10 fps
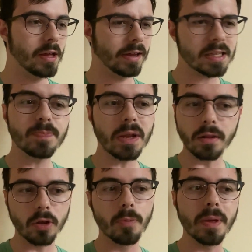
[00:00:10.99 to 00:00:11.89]
like it's been
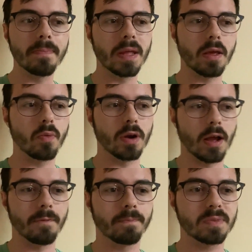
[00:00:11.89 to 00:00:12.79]
a little bit minute when
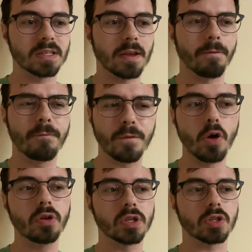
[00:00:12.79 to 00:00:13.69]
I've, since I've
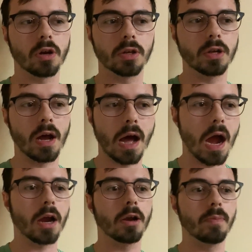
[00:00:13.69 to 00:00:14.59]
focused on
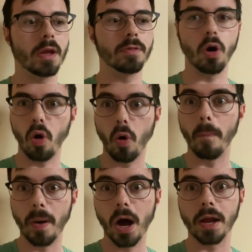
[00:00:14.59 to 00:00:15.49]
Iron Man the whole
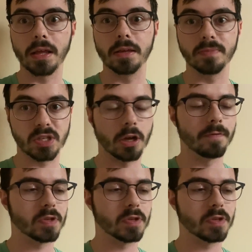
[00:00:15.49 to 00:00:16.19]
body himself,